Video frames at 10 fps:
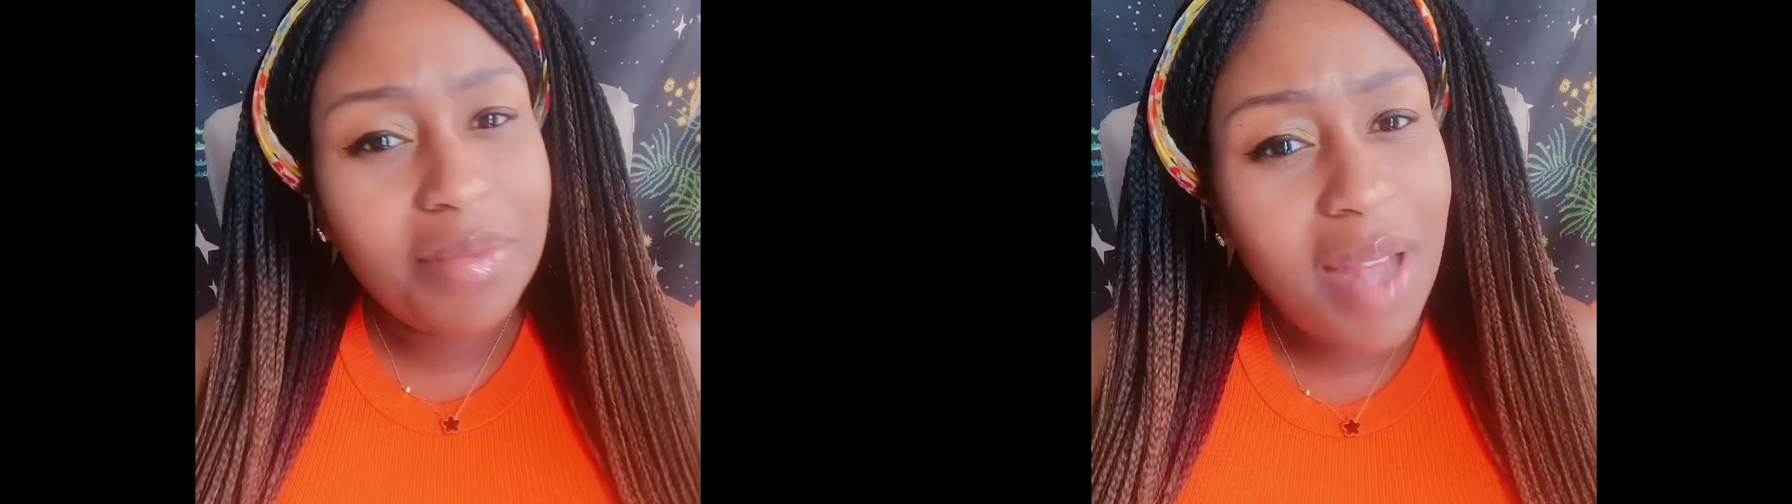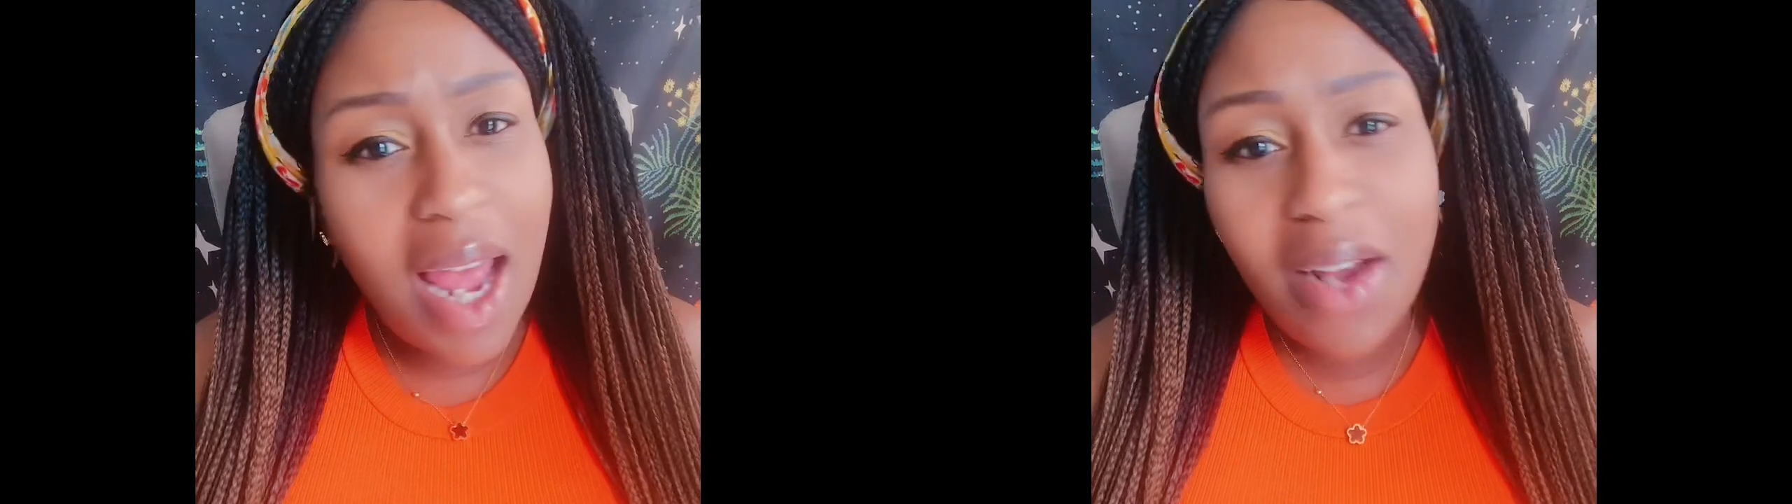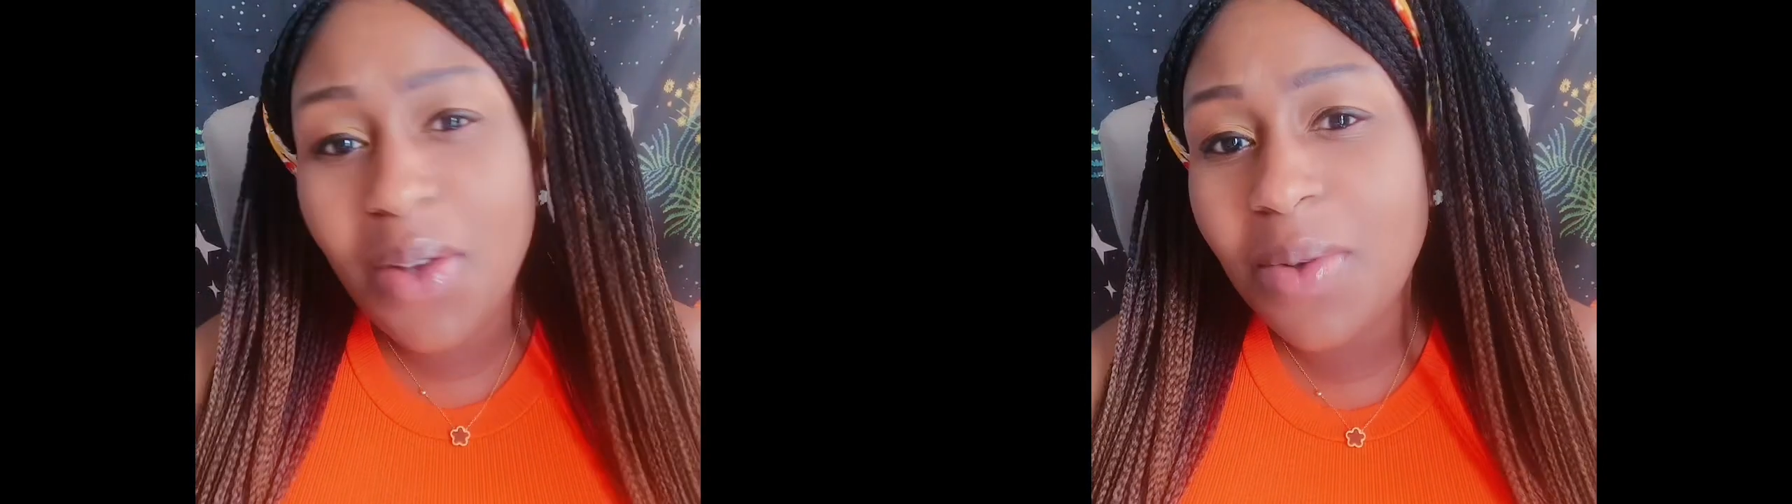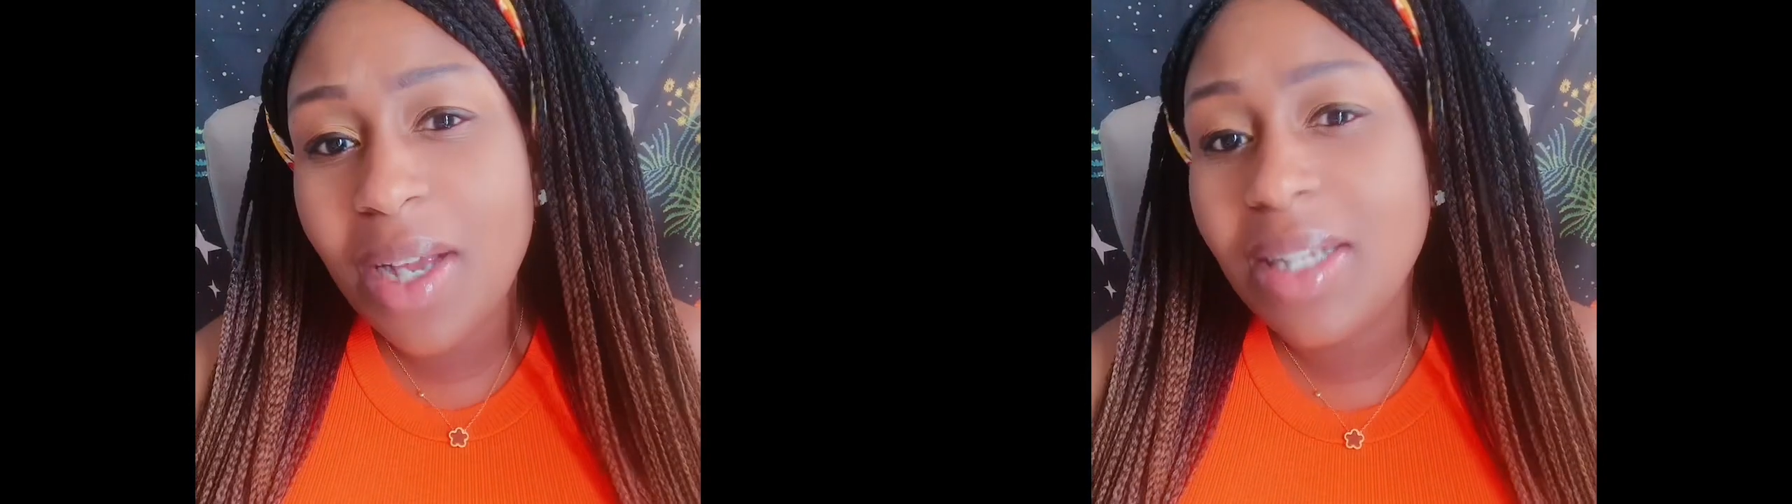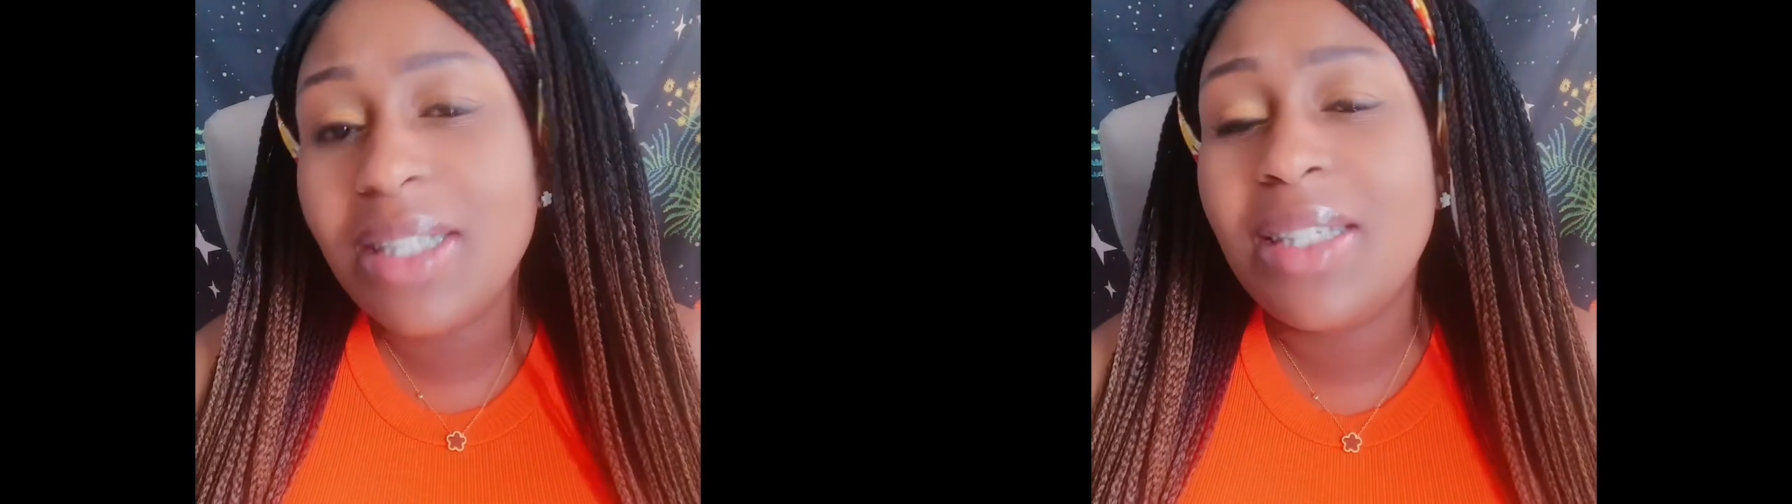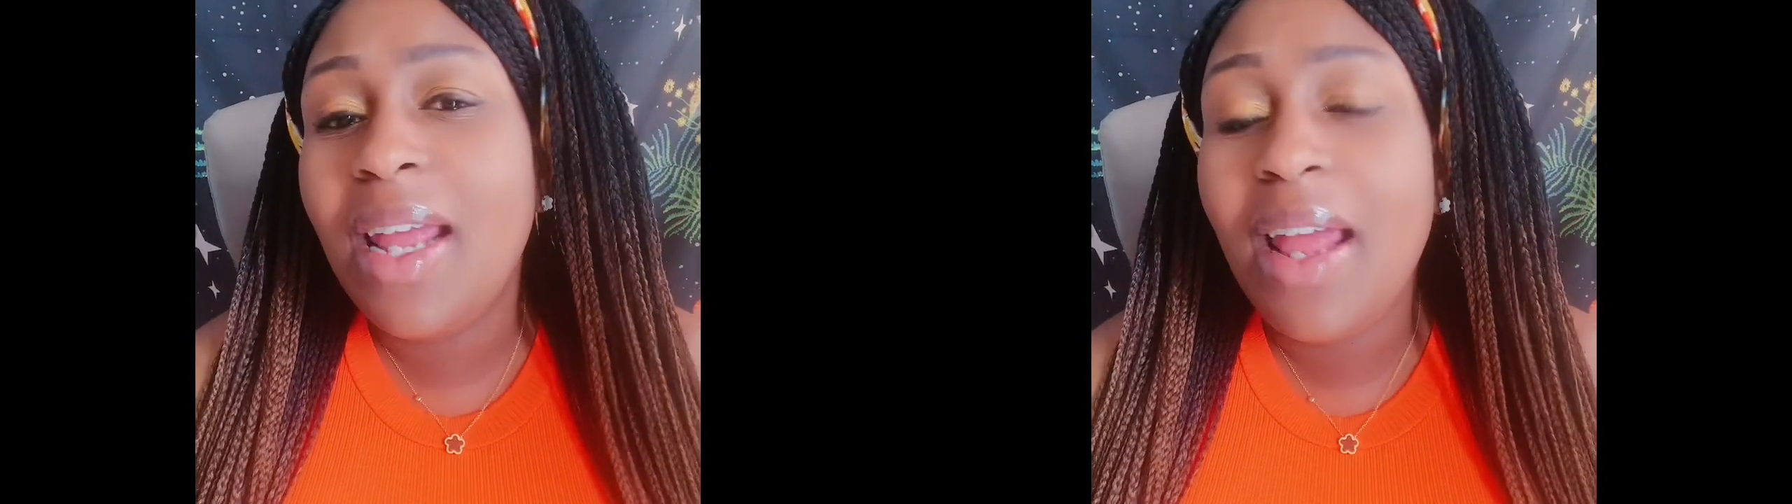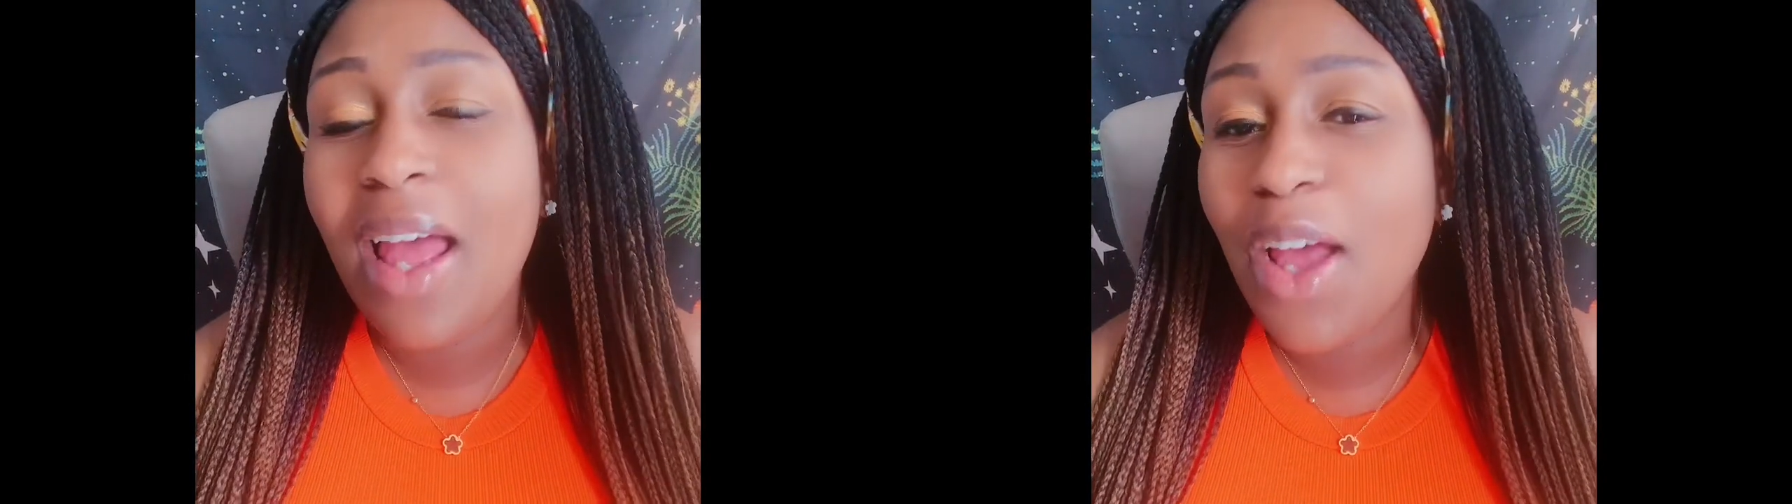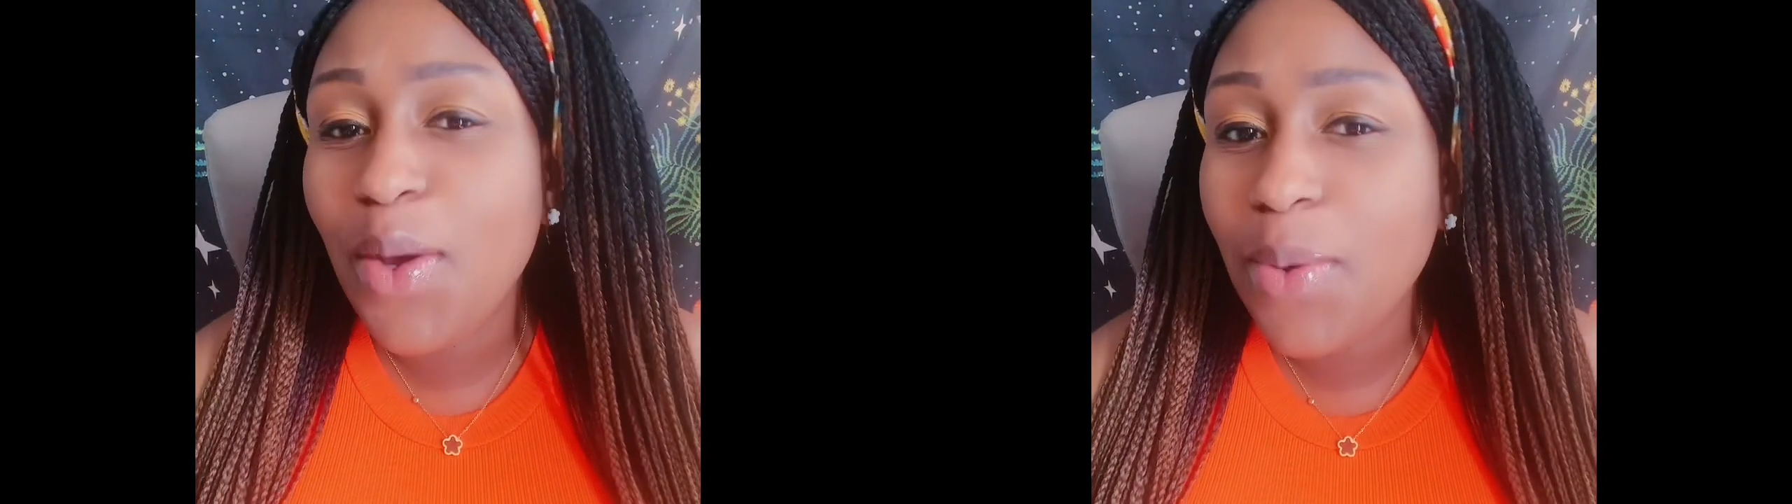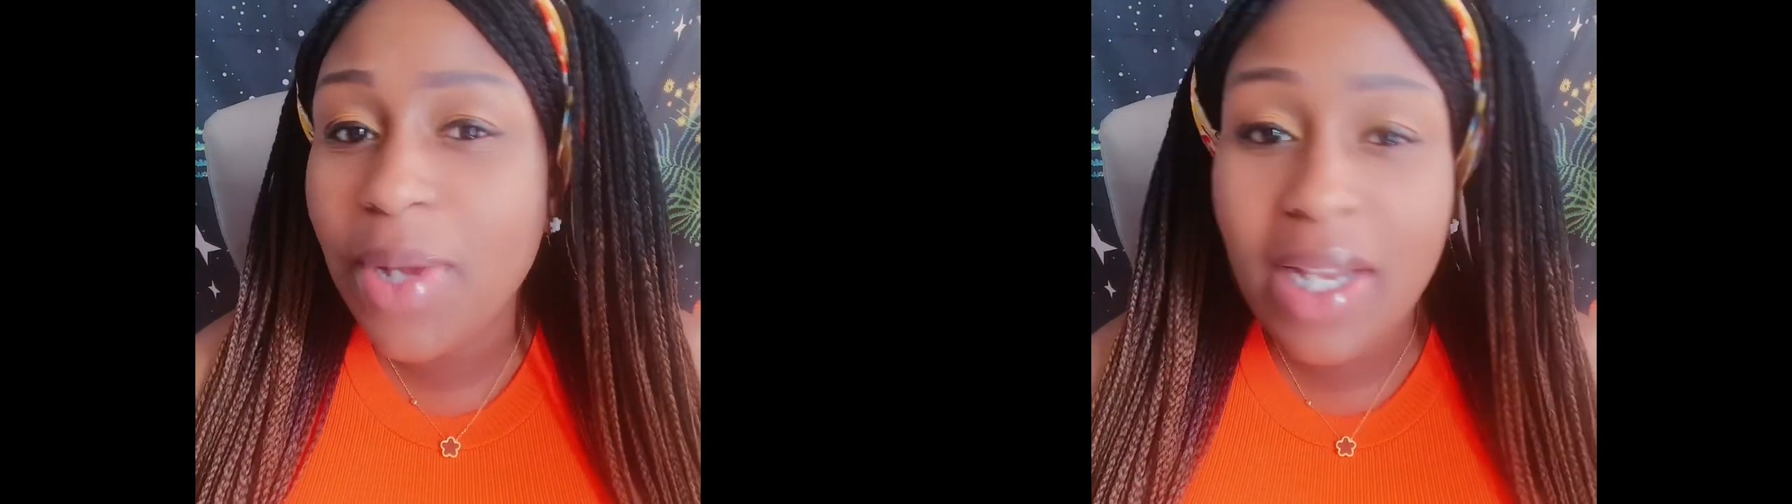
I don't understand how